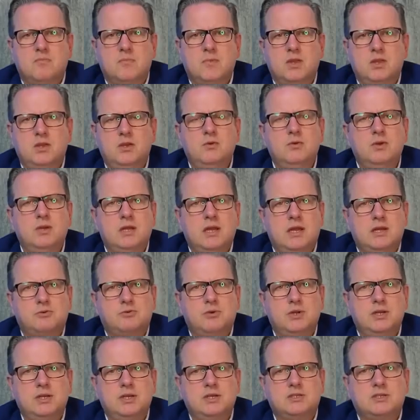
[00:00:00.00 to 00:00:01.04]

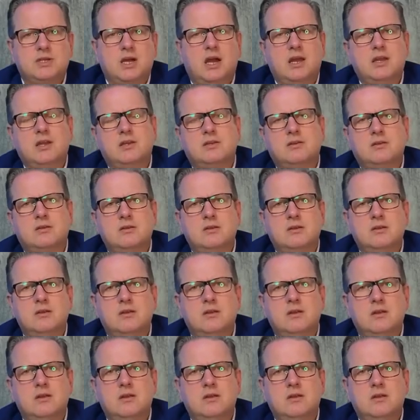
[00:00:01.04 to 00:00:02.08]
unilaterally decided
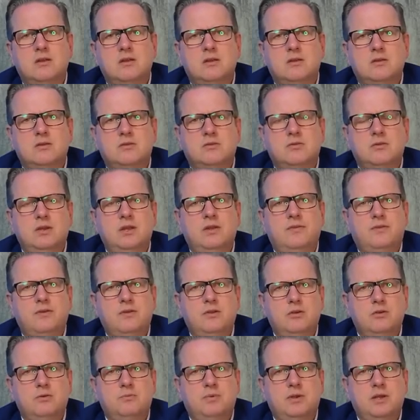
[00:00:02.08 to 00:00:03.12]
to leave the
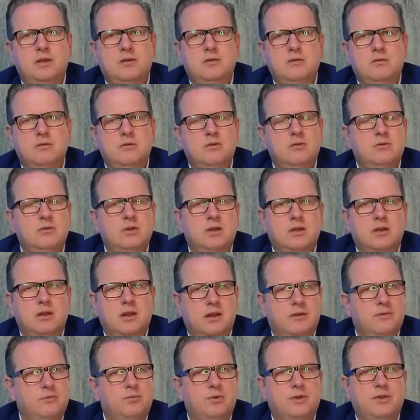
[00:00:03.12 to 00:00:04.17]
European Union,
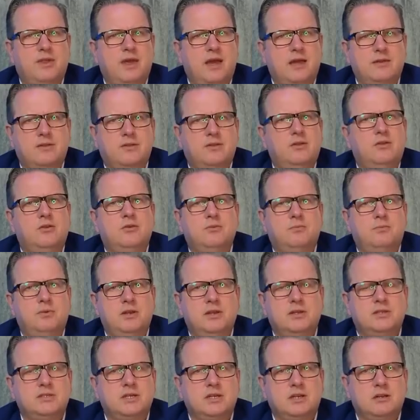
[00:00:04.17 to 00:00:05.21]
and with that, the
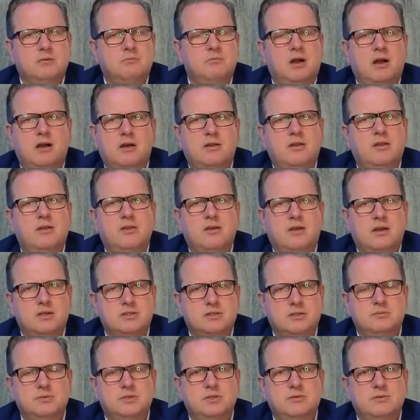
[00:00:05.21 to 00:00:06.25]
European Single Market and the
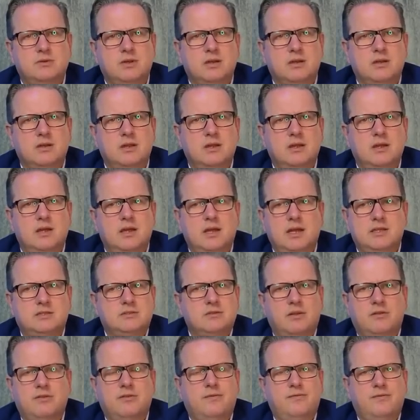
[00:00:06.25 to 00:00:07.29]
Customs Union. It's
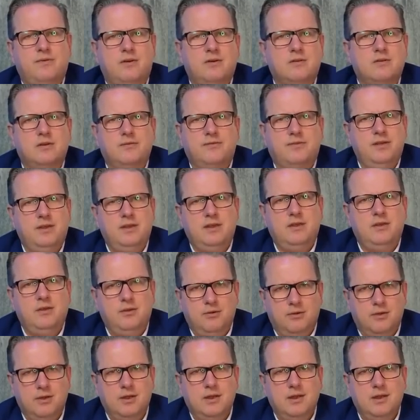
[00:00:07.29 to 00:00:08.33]
not the fault of the EU